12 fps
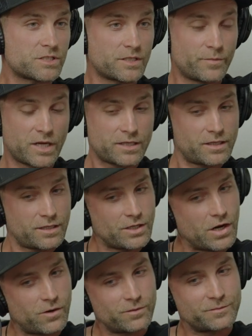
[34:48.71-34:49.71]
But
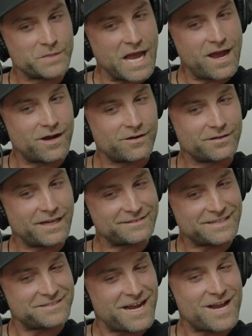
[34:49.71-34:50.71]
now at
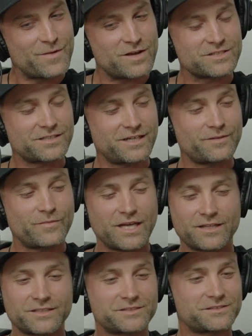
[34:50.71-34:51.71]
the time I was like, man,
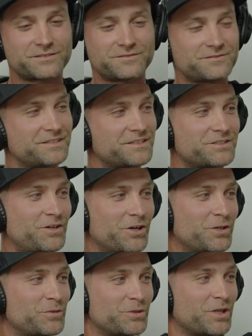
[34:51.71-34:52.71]
this is
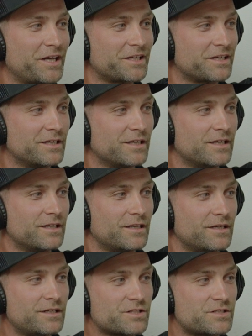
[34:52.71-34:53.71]
horrible. Like,
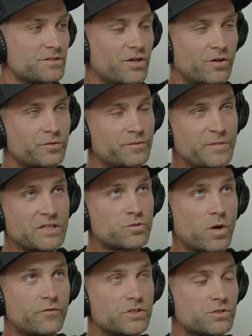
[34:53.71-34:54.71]
is, being
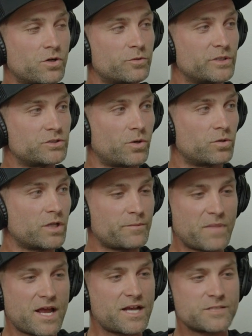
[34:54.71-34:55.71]
12 years old and be told like,
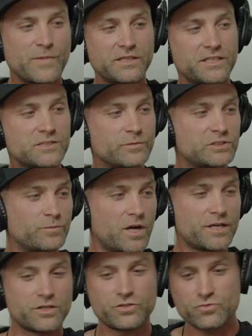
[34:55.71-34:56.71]
man, I spent this much
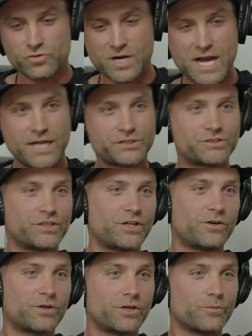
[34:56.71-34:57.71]
money and you crashed,
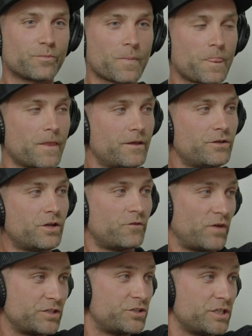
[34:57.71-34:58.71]
or, if
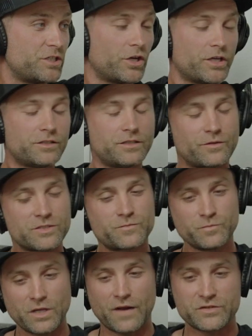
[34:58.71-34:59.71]
I did good, he was,
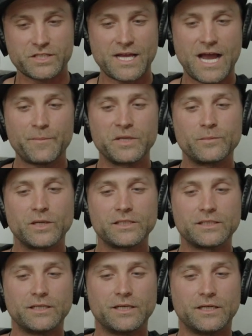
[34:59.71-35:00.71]
obviously happy, but
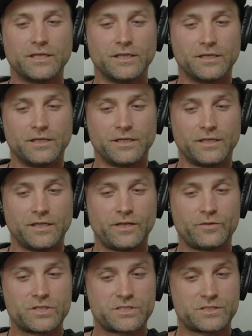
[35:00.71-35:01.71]
he
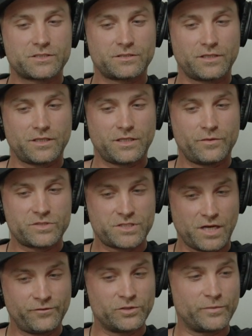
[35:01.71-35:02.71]
was,
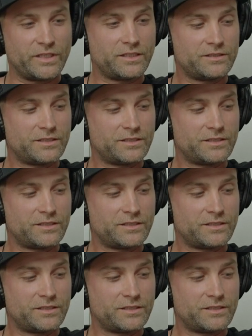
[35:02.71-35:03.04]
tough on me.